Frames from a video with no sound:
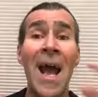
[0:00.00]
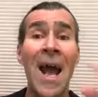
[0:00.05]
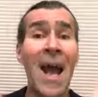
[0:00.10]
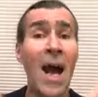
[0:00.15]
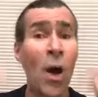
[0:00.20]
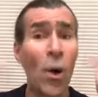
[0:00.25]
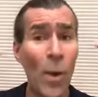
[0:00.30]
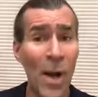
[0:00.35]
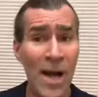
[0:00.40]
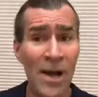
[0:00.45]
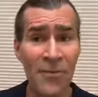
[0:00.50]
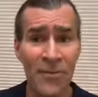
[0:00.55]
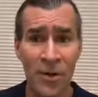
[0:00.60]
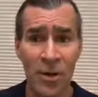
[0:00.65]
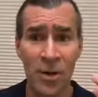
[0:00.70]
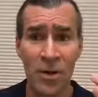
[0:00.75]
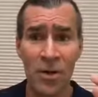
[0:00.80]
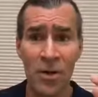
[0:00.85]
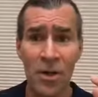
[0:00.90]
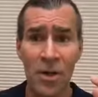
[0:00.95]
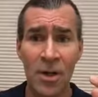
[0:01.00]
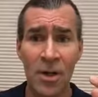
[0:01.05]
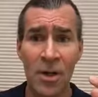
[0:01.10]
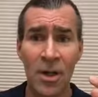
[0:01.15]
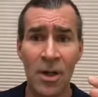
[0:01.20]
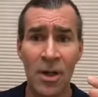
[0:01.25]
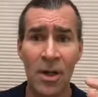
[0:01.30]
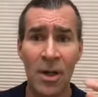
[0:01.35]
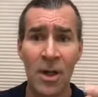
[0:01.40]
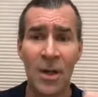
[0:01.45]
However,
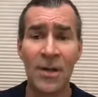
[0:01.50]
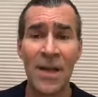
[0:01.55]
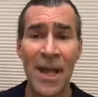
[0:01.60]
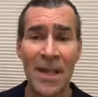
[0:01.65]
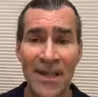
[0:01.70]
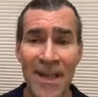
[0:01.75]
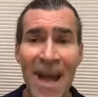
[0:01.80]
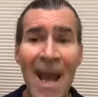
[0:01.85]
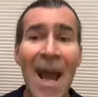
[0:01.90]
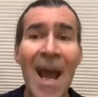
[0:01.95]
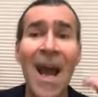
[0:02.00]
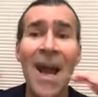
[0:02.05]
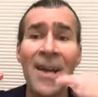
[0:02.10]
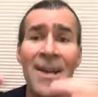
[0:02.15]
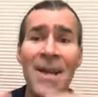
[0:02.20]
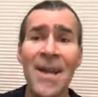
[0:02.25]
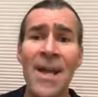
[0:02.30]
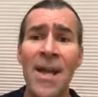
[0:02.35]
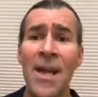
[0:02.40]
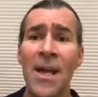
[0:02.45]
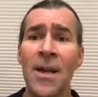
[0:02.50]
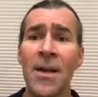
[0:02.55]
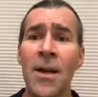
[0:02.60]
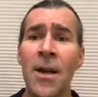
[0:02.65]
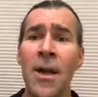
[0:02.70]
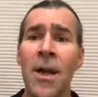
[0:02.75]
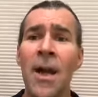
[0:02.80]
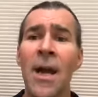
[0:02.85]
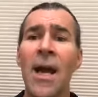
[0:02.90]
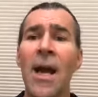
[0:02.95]
let's add
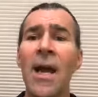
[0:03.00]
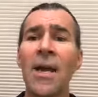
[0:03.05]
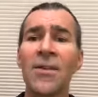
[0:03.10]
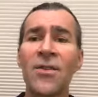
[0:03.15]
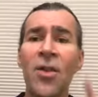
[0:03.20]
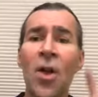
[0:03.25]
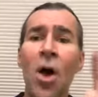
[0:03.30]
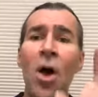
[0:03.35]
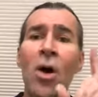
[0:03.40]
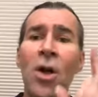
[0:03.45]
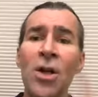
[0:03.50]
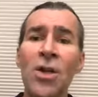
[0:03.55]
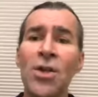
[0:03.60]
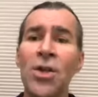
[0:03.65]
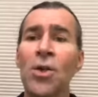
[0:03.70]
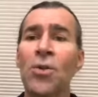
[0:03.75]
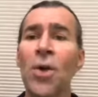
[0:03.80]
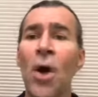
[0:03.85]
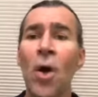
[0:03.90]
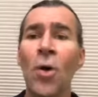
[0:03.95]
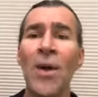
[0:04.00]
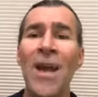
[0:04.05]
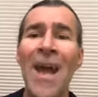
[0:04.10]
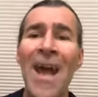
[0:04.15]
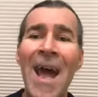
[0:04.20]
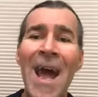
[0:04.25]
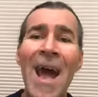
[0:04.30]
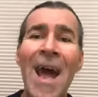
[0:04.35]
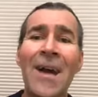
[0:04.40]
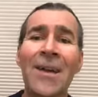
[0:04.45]
in, as long as you don't
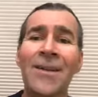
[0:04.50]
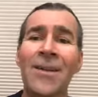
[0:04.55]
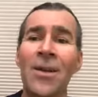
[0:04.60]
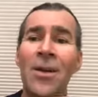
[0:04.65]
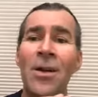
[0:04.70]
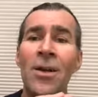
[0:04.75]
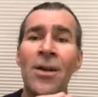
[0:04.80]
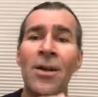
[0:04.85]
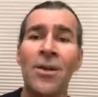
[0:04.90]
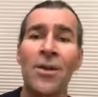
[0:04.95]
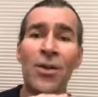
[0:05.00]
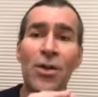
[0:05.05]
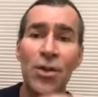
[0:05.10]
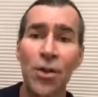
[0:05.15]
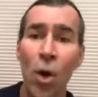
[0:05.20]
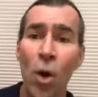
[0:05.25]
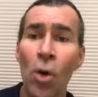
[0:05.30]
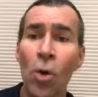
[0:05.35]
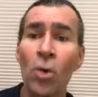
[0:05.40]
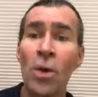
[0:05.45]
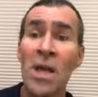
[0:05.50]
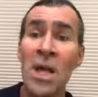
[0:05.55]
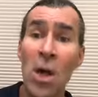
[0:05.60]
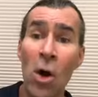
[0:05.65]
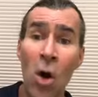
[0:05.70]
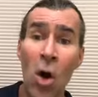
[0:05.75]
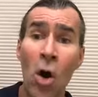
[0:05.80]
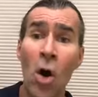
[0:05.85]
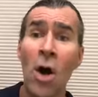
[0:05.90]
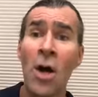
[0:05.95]
act solely
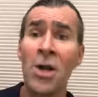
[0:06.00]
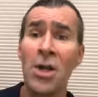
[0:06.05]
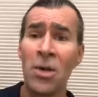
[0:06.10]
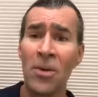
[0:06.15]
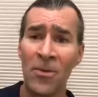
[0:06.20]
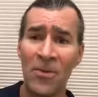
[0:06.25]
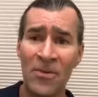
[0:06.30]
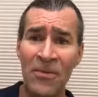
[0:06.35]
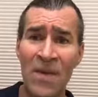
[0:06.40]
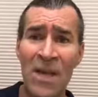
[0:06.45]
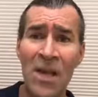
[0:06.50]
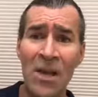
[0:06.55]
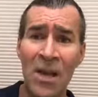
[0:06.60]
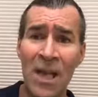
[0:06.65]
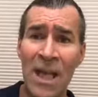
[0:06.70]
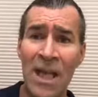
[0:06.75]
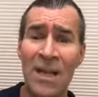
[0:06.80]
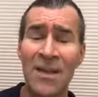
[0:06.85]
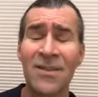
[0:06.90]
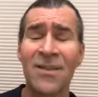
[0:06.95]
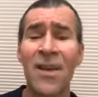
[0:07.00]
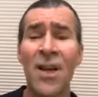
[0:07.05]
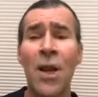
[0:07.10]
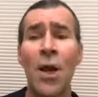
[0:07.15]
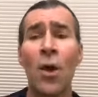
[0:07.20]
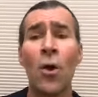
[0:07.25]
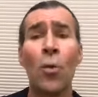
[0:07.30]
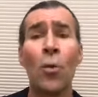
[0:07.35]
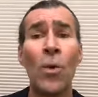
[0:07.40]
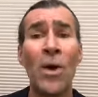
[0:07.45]
on your feelings
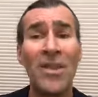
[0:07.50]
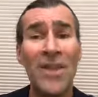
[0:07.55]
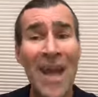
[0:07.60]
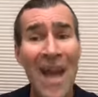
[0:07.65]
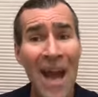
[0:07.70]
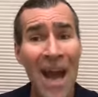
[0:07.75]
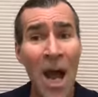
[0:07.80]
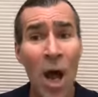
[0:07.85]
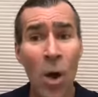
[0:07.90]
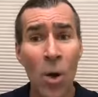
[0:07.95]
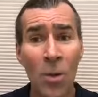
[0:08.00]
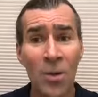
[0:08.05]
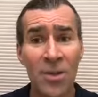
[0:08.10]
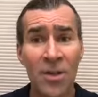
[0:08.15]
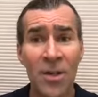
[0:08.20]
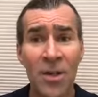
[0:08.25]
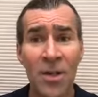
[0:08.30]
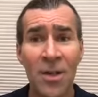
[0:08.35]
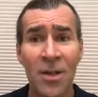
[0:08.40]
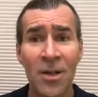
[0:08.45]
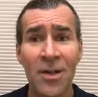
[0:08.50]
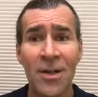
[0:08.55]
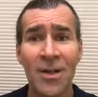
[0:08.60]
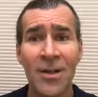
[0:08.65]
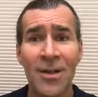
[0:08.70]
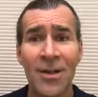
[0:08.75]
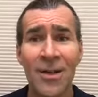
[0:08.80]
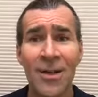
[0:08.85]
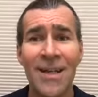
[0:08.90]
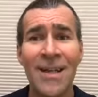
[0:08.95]
without
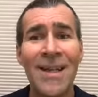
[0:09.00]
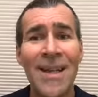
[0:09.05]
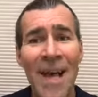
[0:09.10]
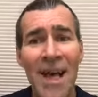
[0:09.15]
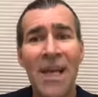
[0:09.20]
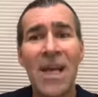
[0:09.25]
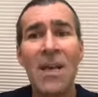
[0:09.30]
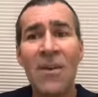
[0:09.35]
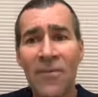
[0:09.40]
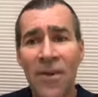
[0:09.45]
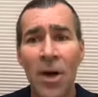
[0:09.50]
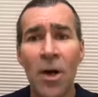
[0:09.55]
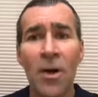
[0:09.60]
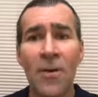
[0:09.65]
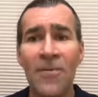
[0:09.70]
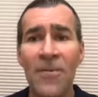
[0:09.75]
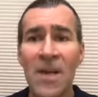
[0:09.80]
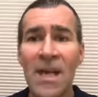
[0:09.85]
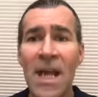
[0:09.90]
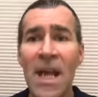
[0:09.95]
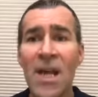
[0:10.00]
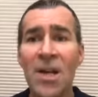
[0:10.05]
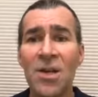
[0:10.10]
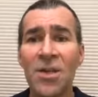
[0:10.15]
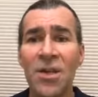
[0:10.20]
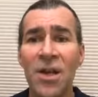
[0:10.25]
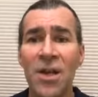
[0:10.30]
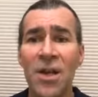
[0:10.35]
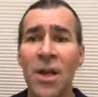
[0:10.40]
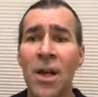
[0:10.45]
getting
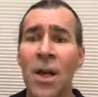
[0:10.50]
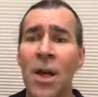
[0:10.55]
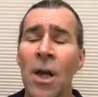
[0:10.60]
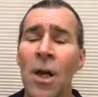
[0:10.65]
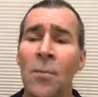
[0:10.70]
verification.